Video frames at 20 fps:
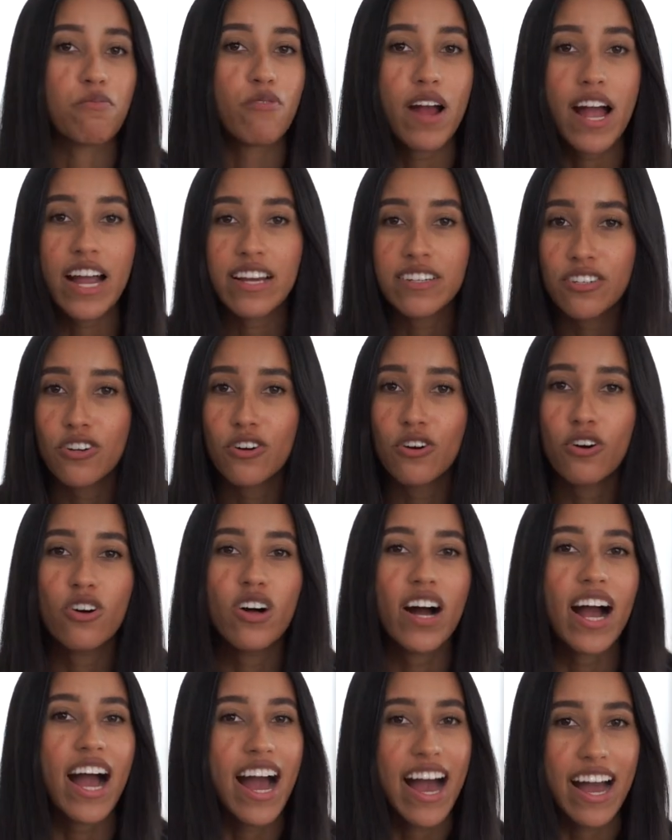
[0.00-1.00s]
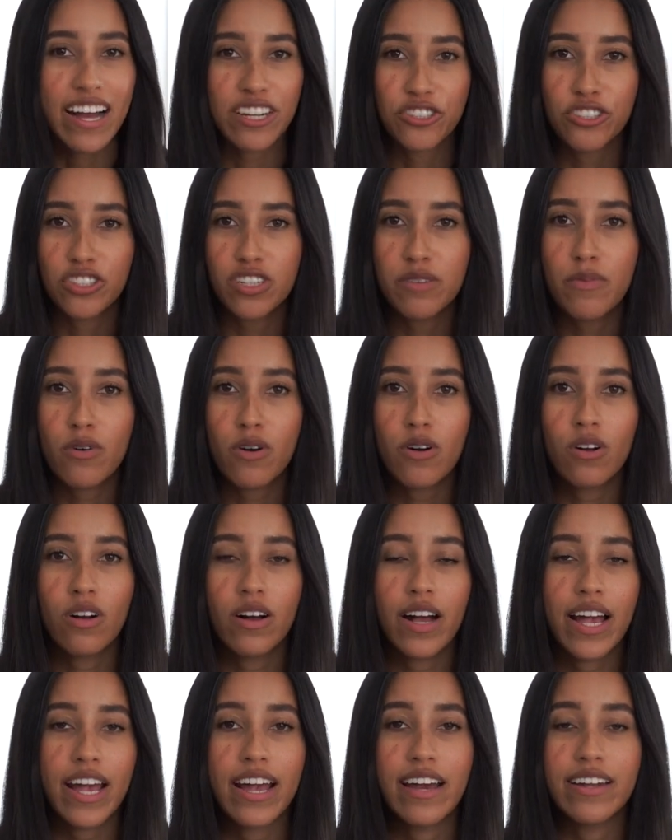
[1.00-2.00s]
practical, actionable,
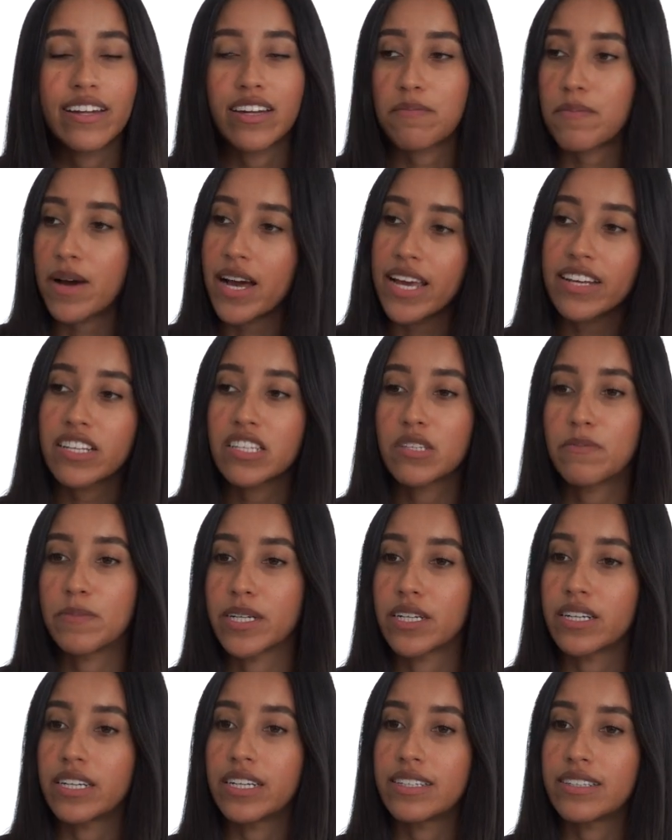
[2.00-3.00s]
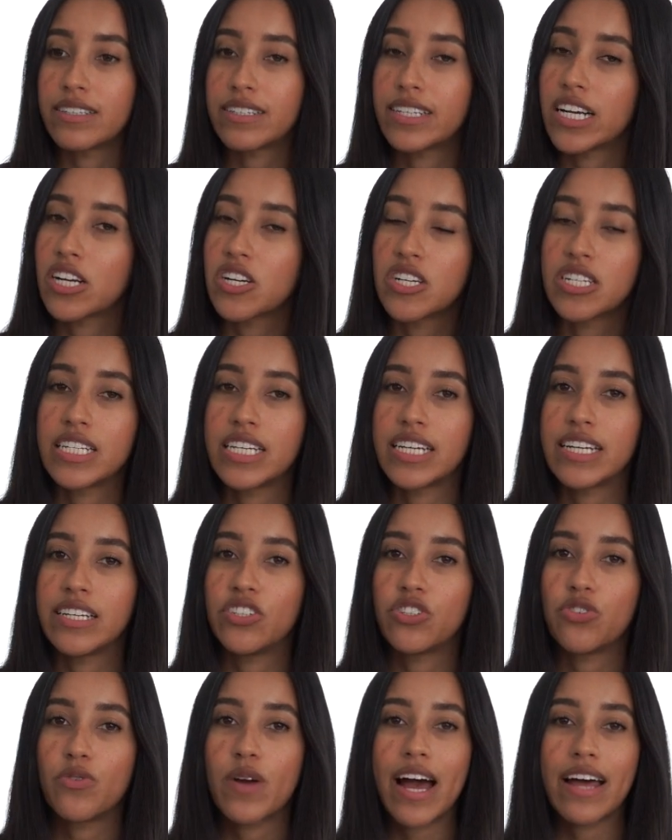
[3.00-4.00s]
and in my experience, guaranteed
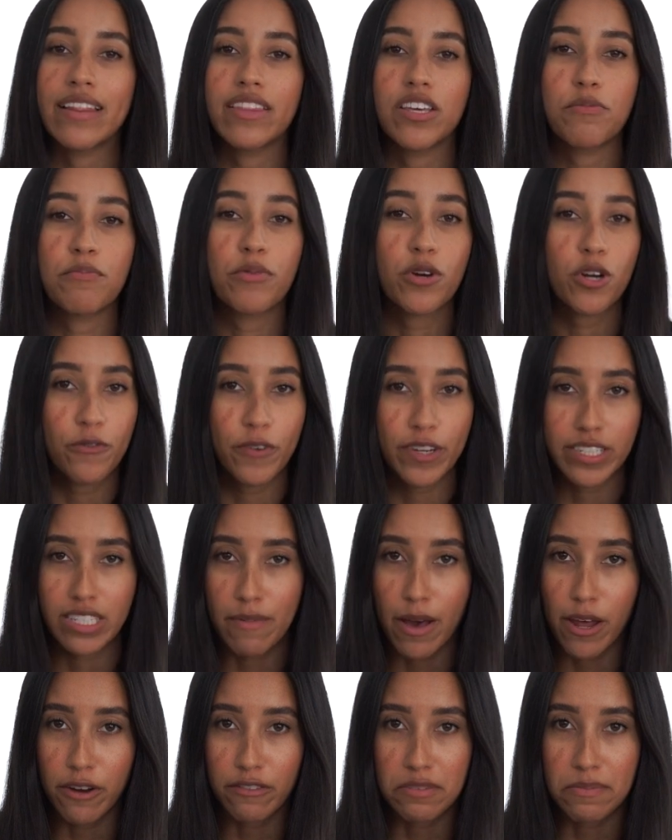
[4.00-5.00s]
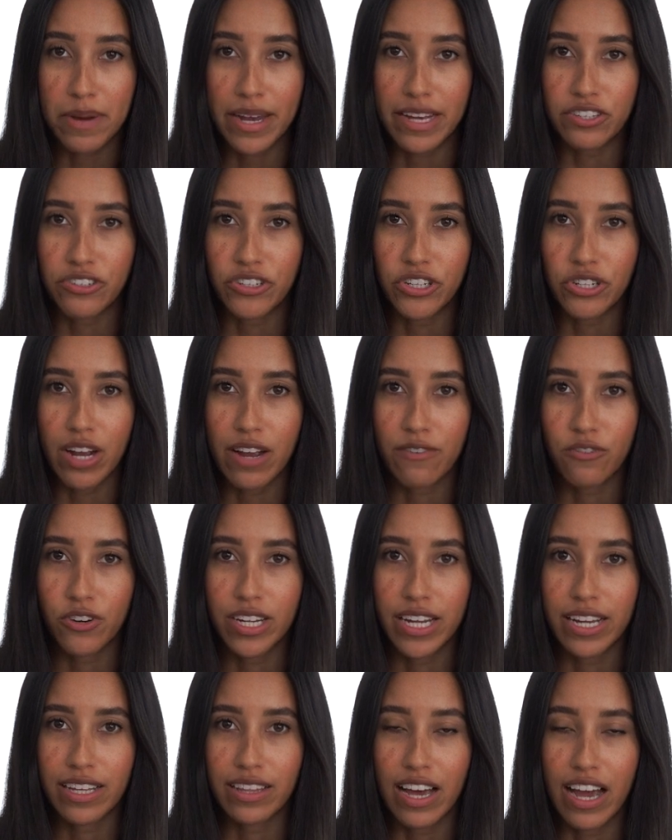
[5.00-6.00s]
to add the perfect amount of spice to your
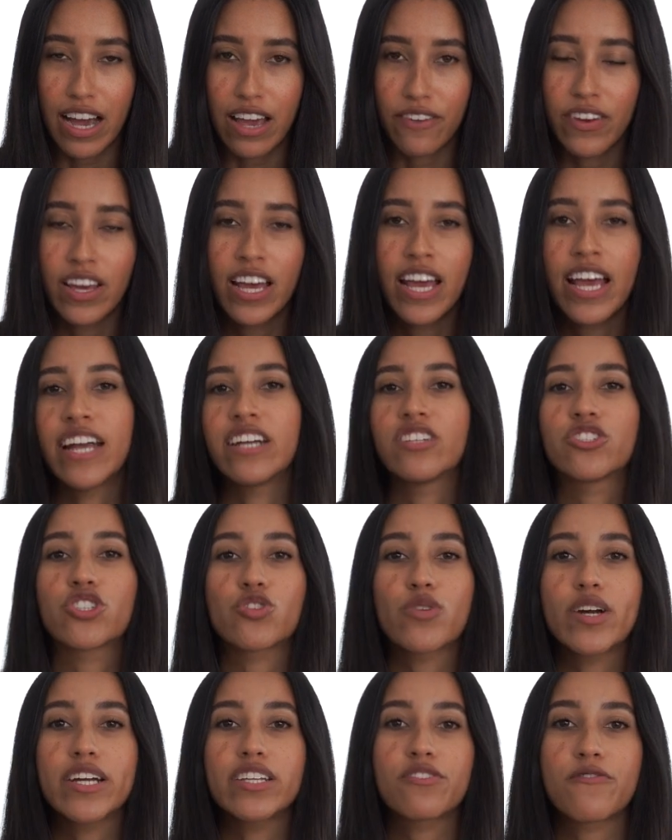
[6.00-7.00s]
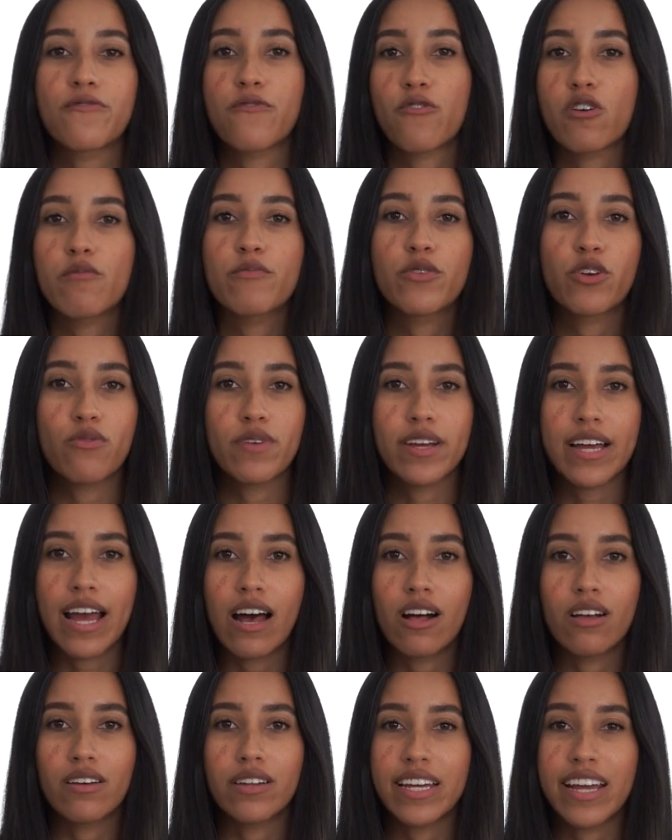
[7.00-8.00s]
everyday life and transform your
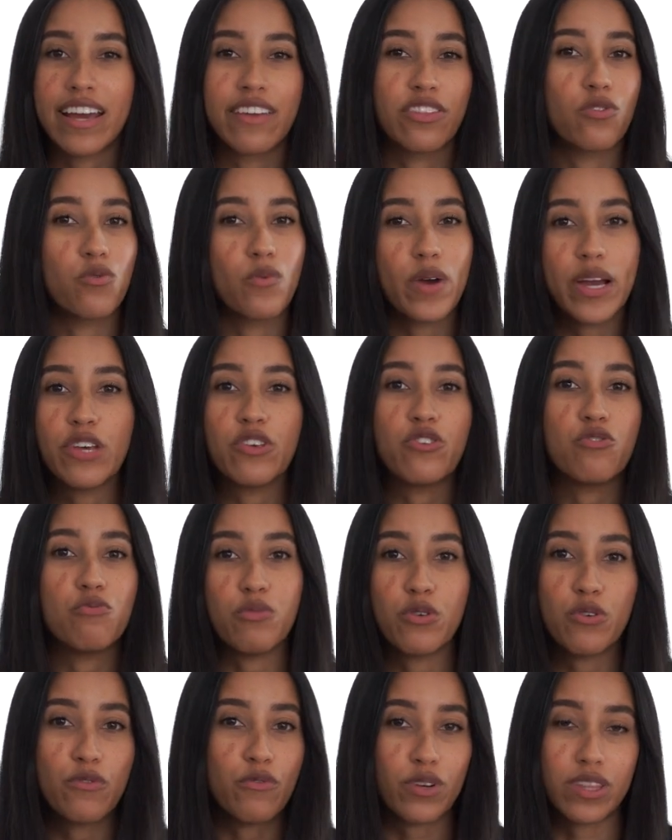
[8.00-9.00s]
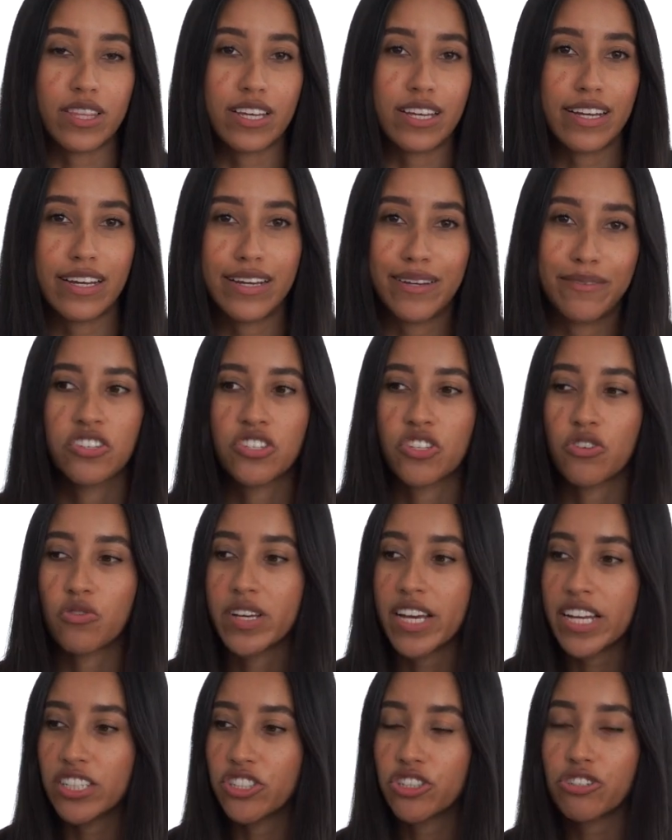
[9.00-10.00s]
reality and the way you move within it. So
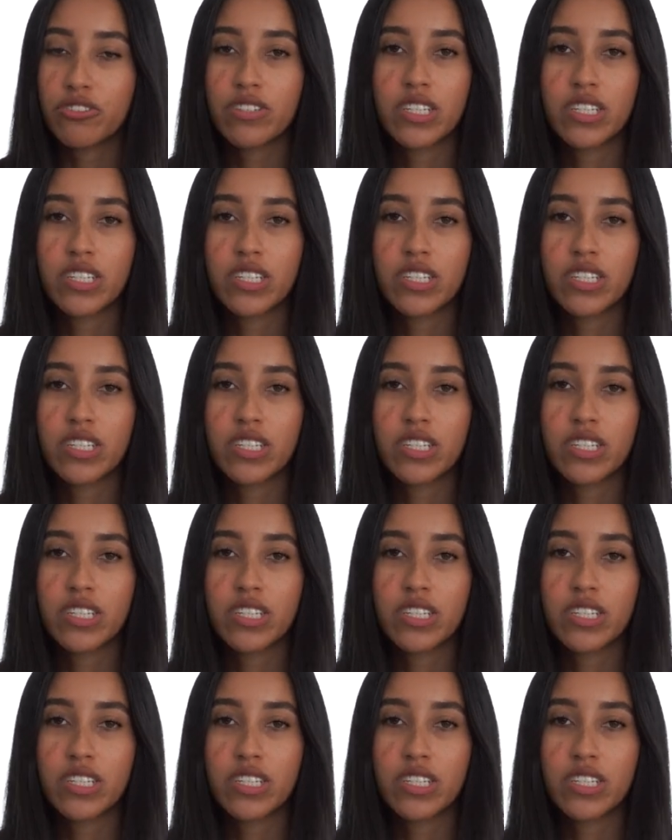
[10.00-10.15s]
get your